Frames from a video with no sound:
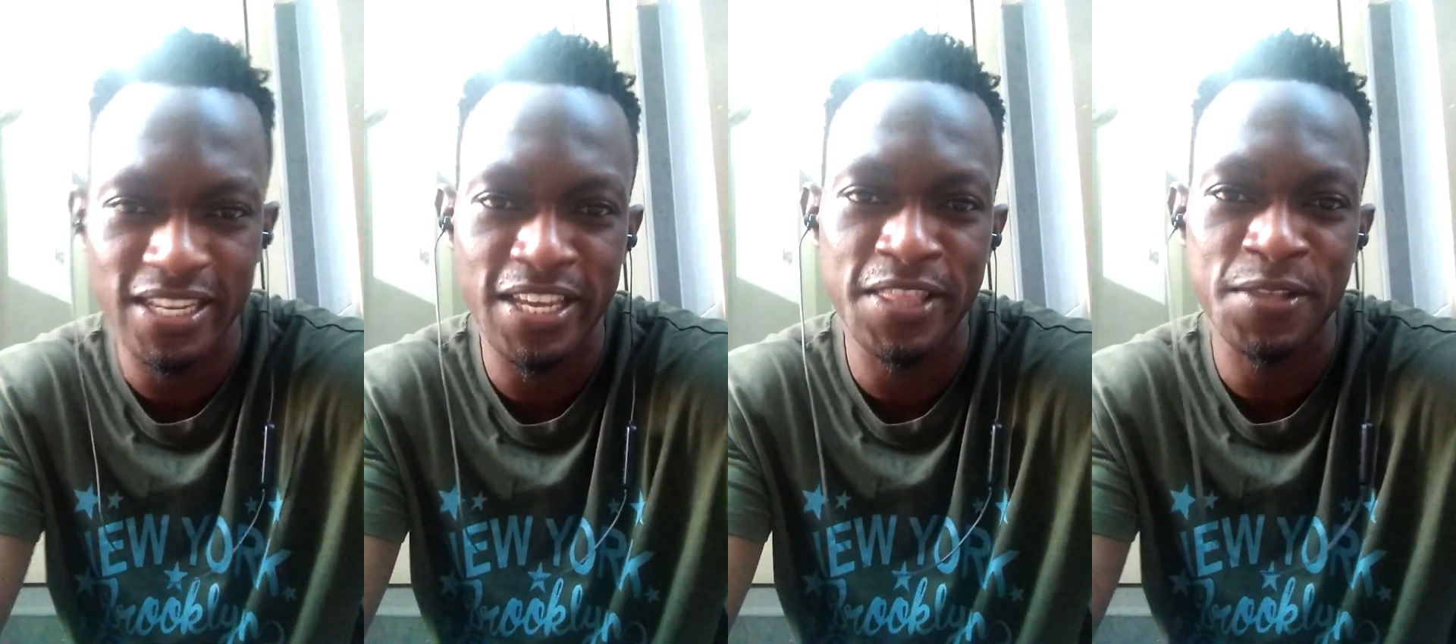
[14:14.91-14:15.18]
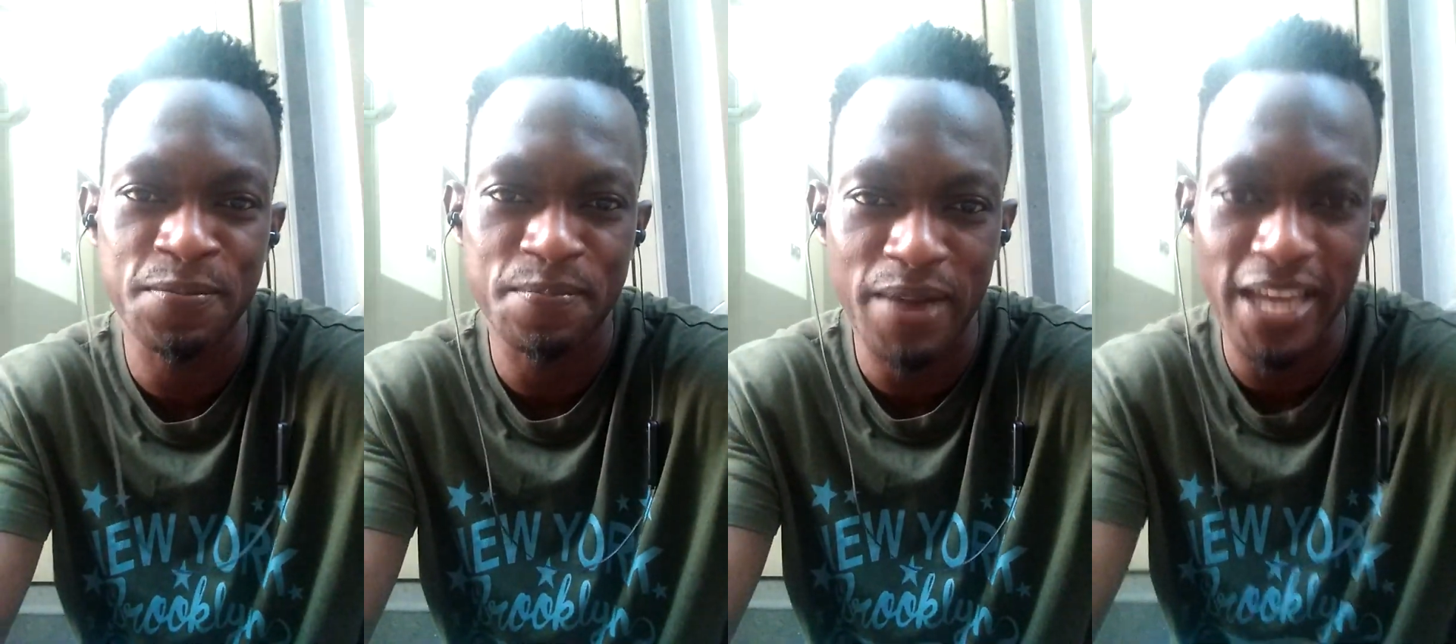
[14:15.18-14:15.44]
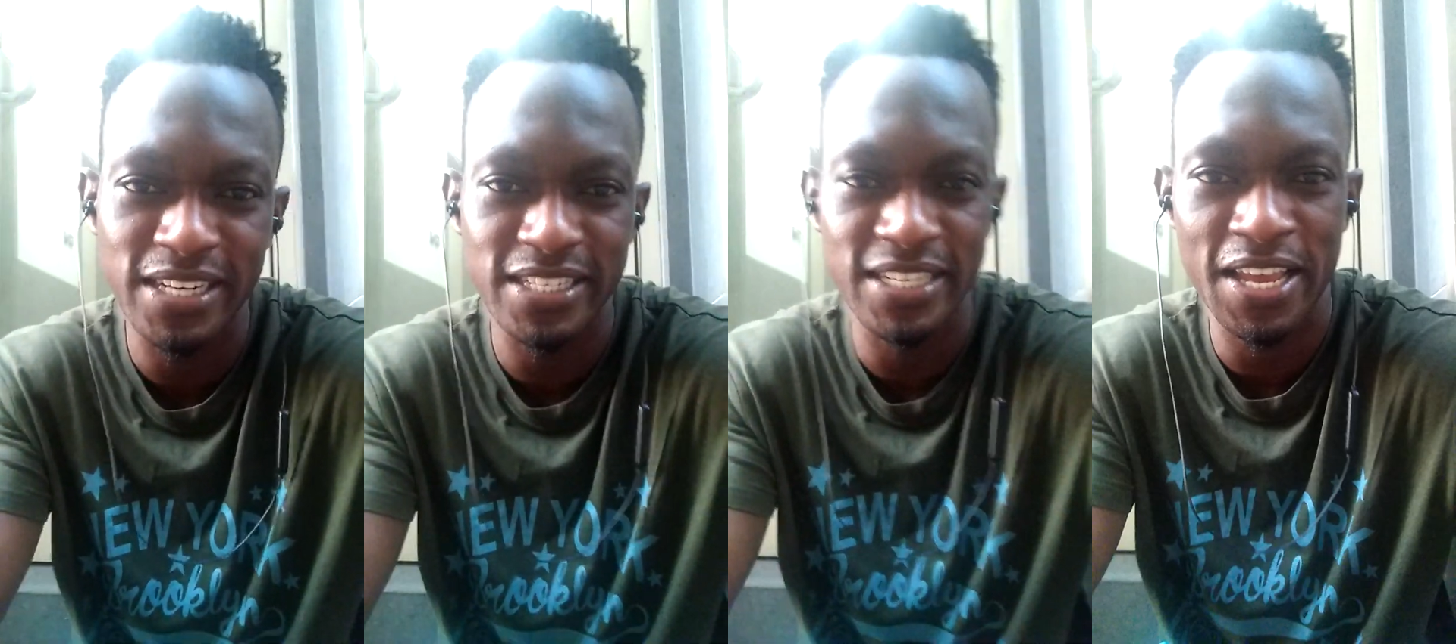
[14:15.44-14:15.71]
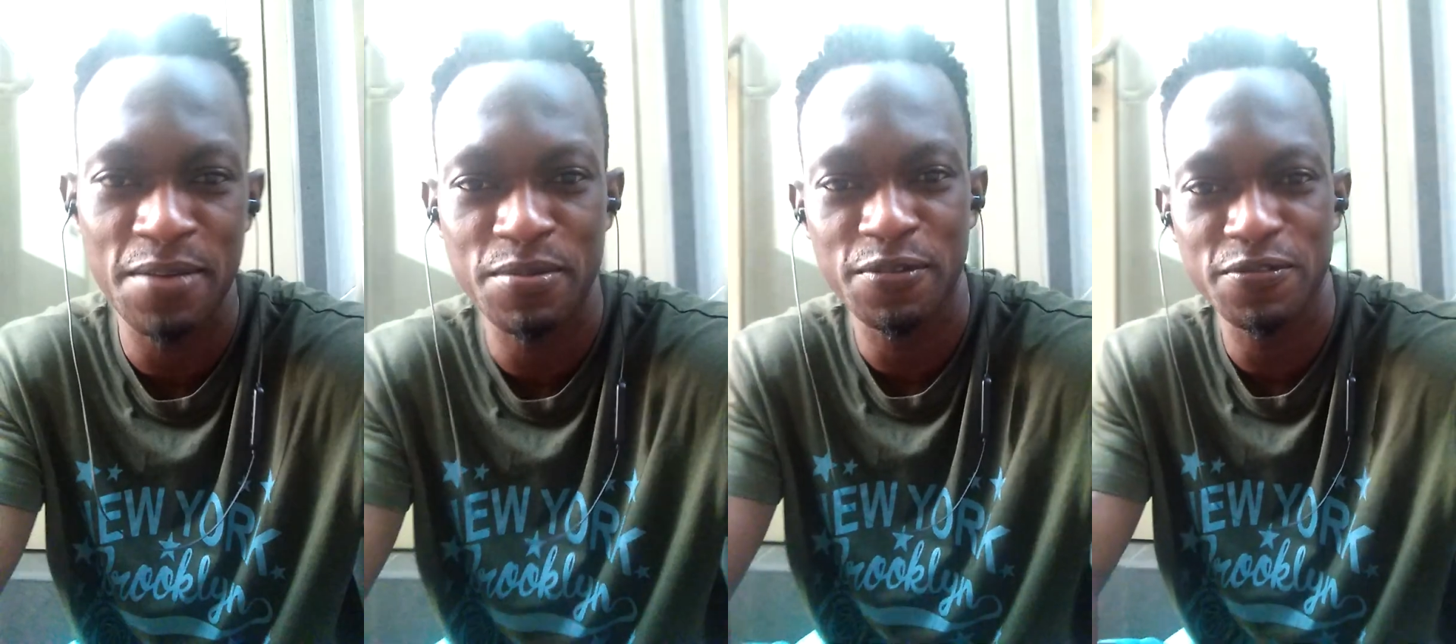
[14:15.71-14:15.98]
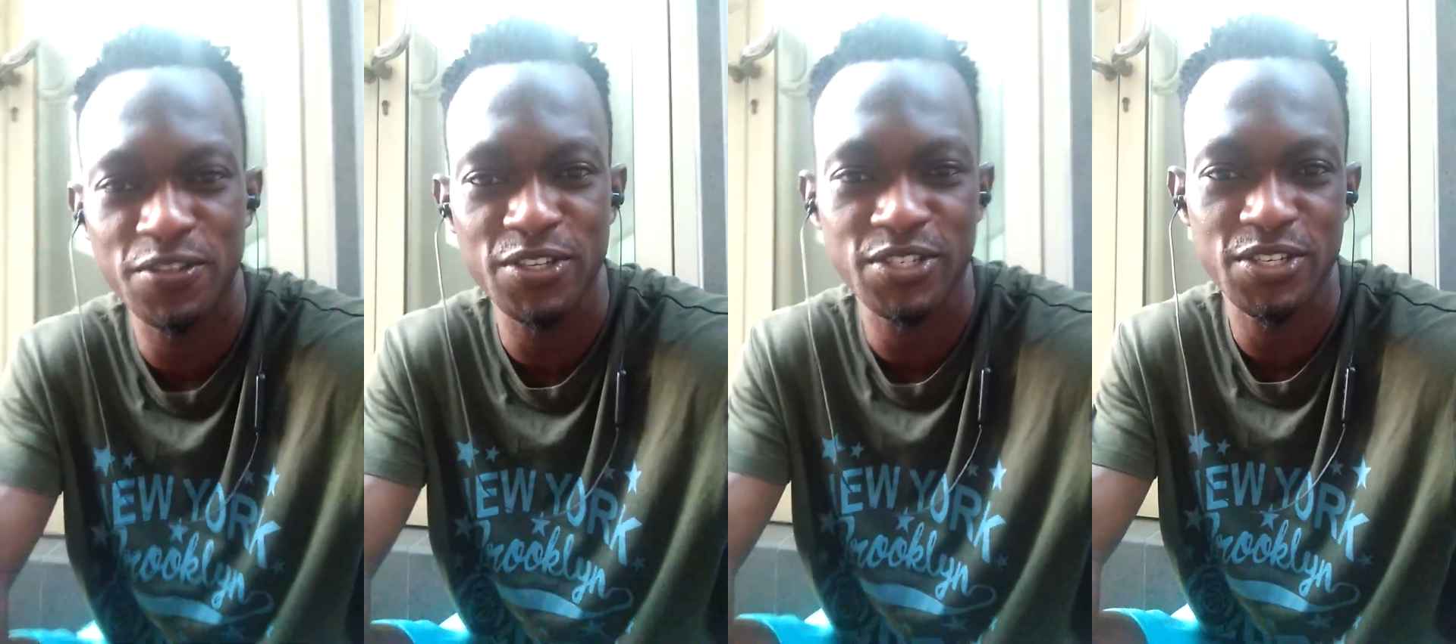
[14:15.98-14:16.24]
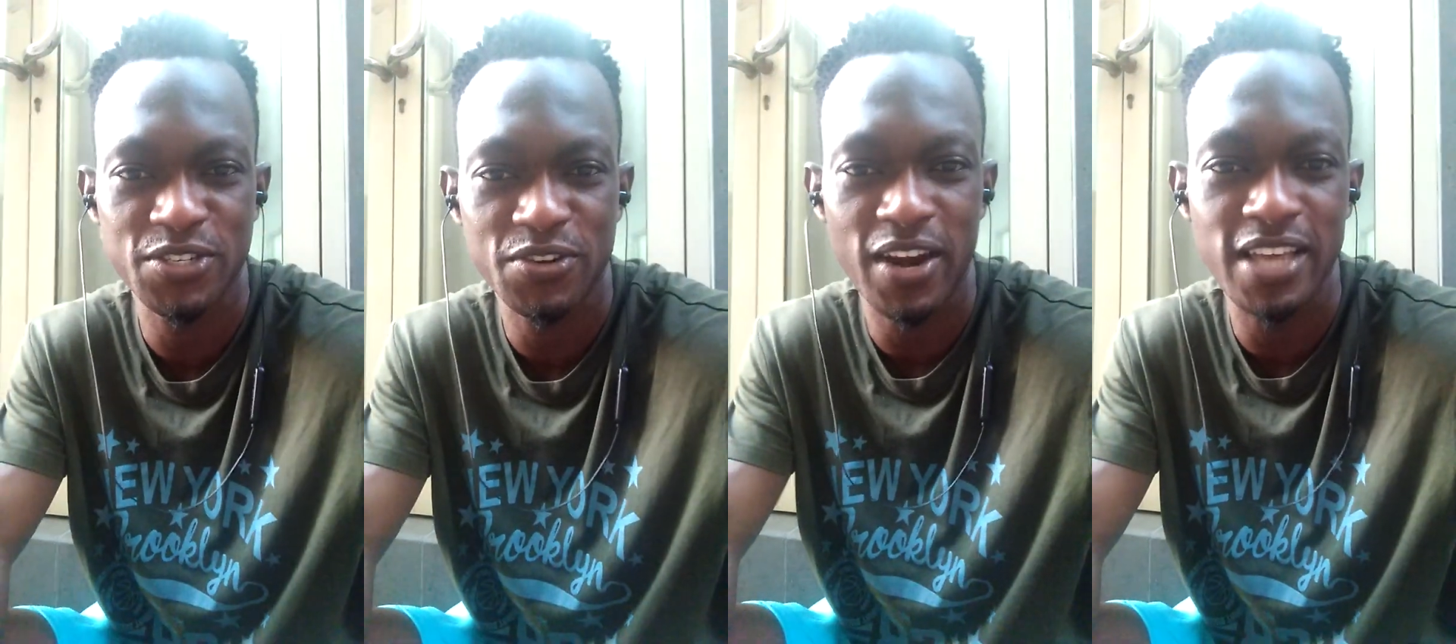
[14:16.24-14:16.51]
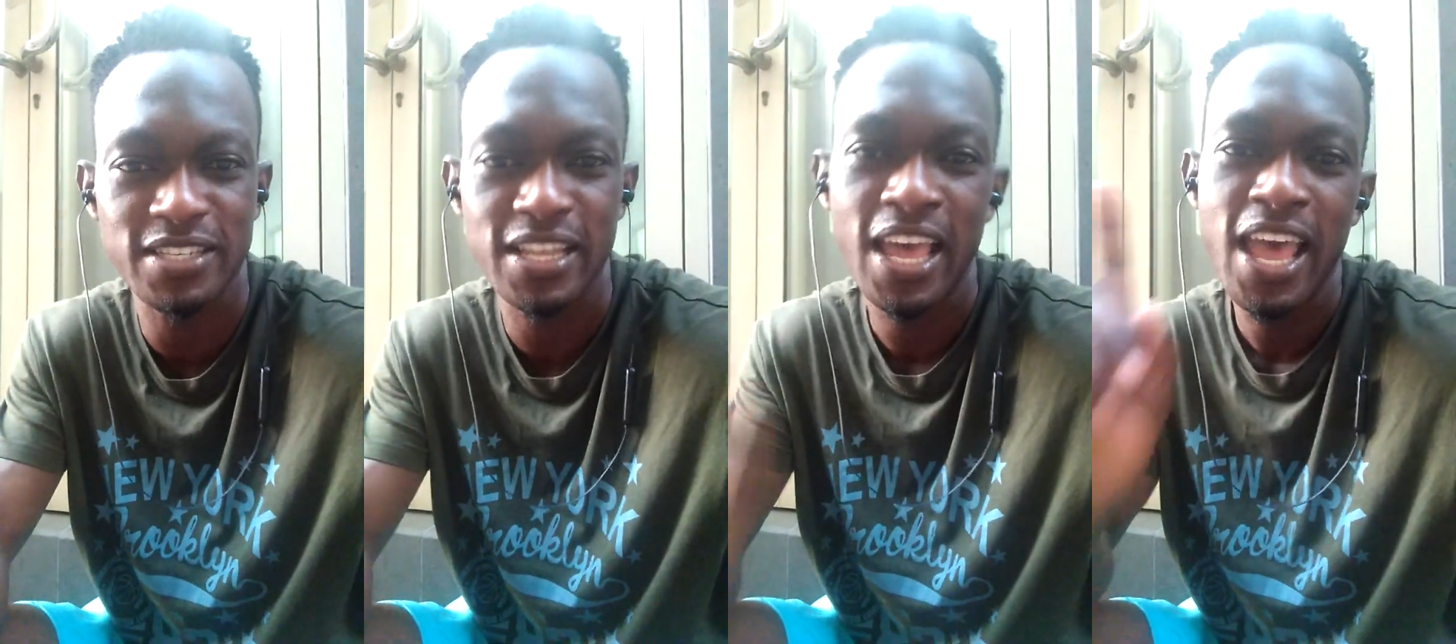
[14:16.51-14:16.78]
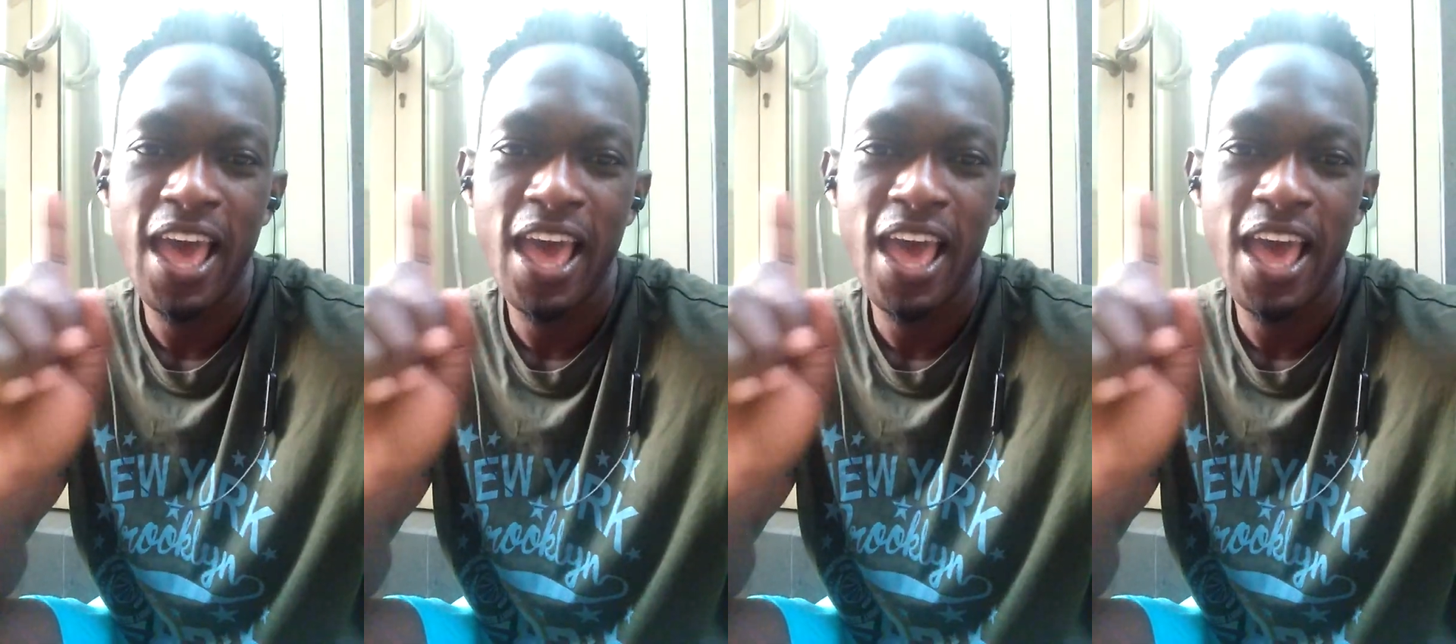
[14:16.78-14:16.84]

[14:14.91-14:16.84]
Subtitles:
in the mighty name of Jesus Christ.